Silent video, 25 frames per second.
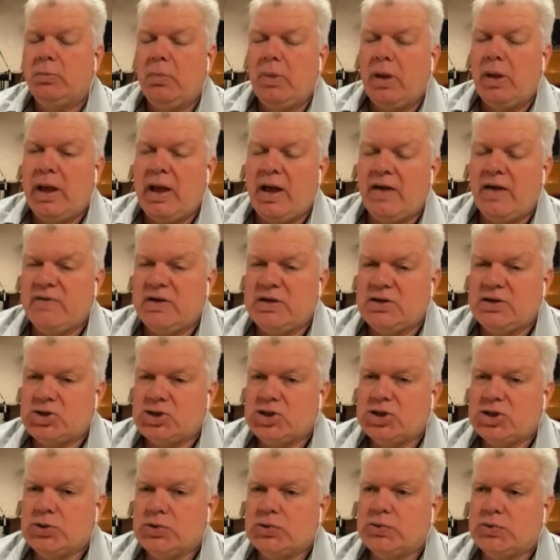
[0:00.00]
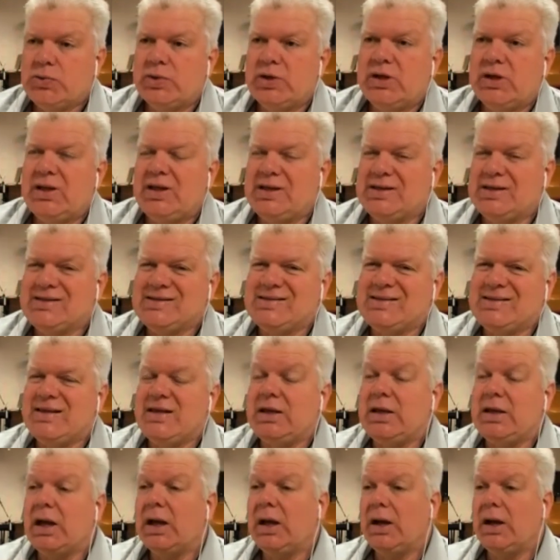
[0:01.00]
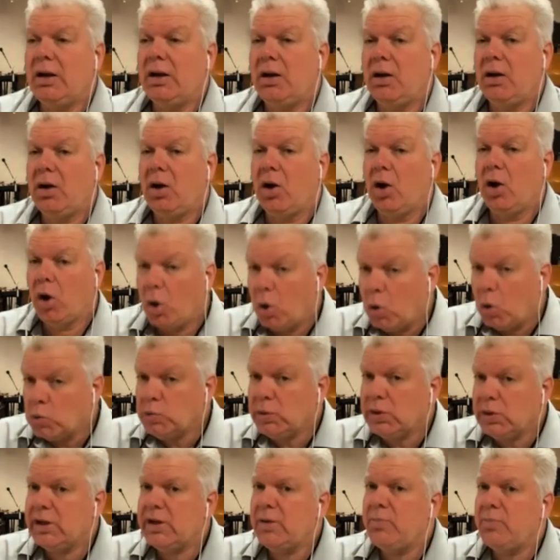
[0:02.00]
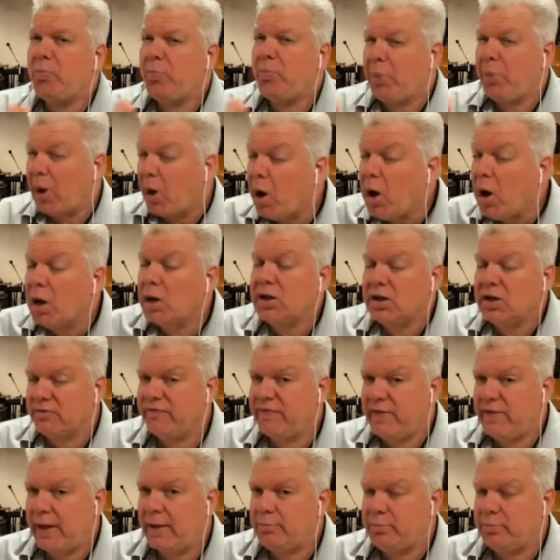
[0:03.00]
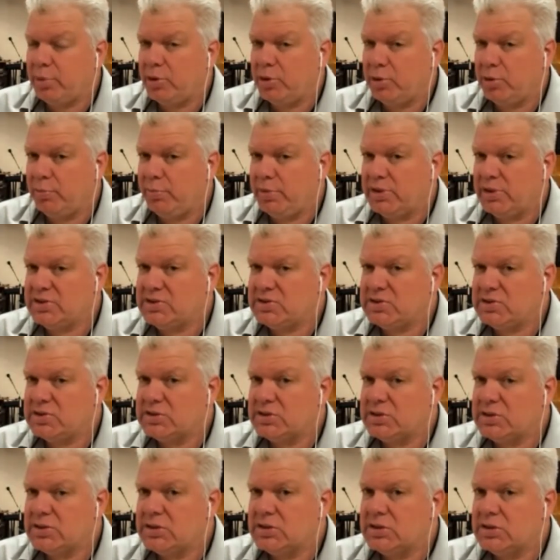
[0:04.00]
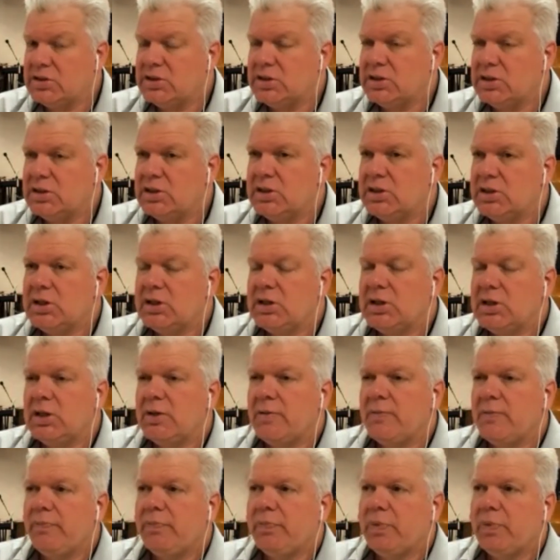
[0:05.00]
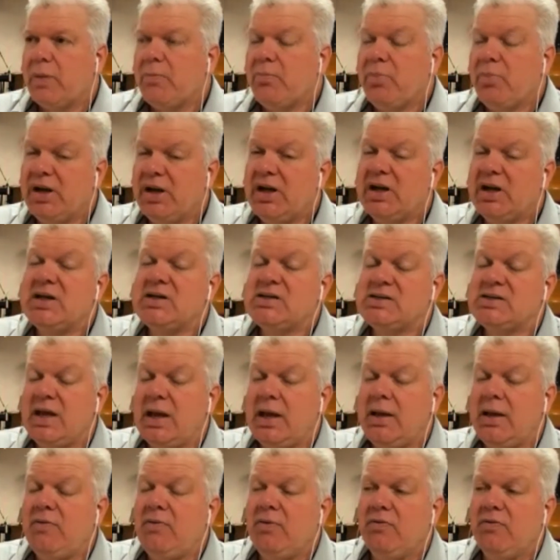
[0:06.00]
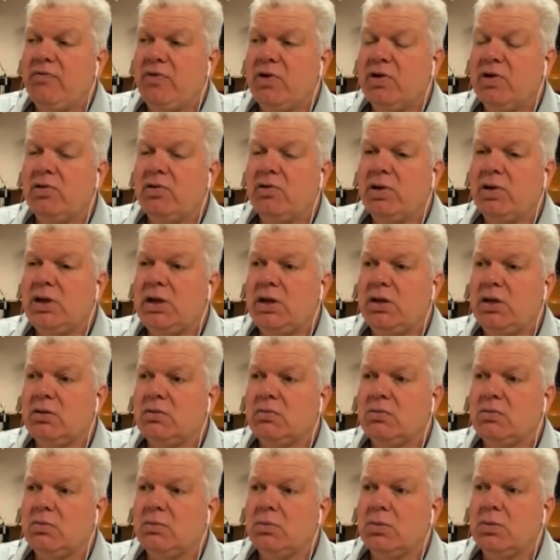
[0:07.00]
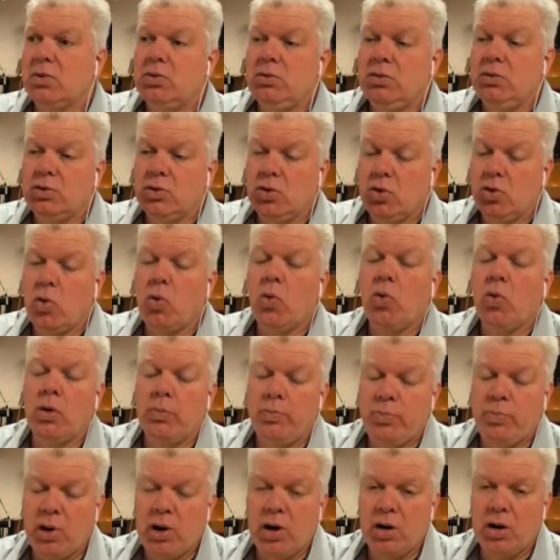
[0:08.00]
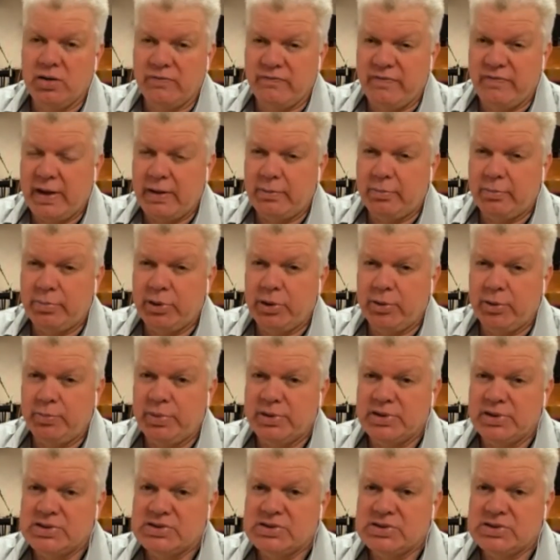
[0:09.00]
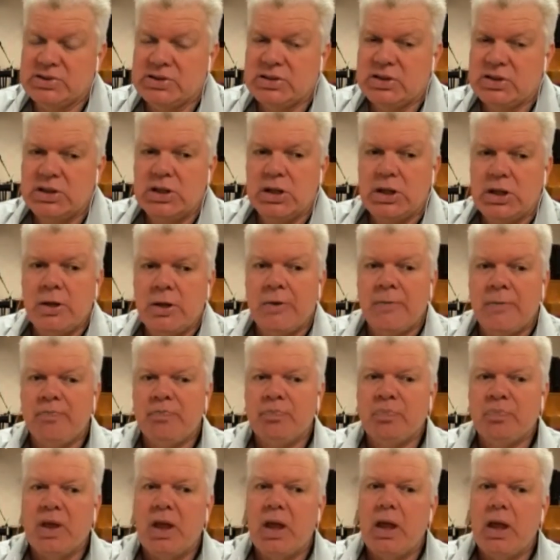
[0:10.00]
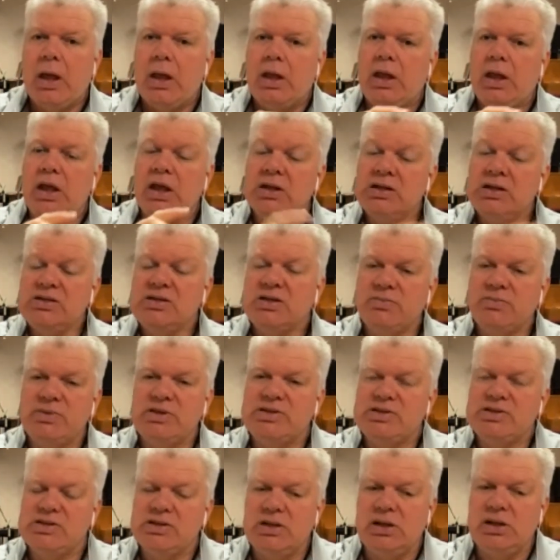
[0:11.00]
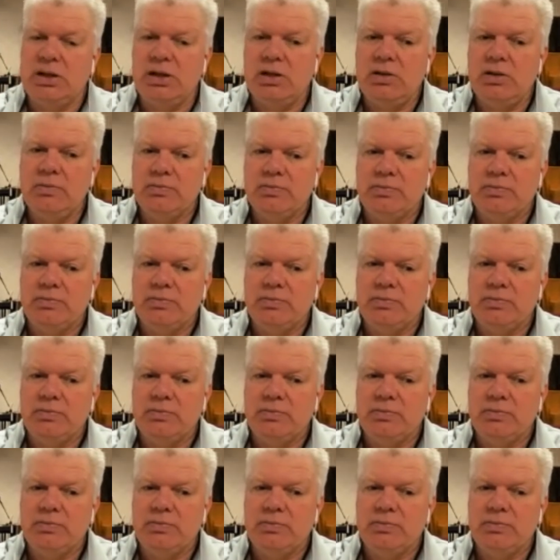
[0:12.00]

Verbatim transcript: having children is the only part of that purpose, but it is a very core part of that purpose. Intimacy